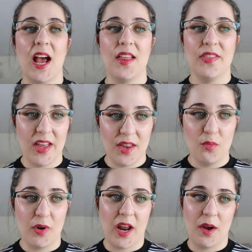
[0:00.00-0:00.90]
And
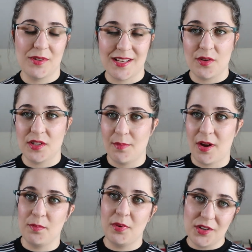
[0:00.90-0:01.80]
then when I was out and
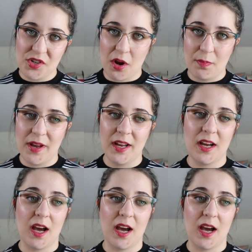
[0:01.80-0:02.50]
about book shopping,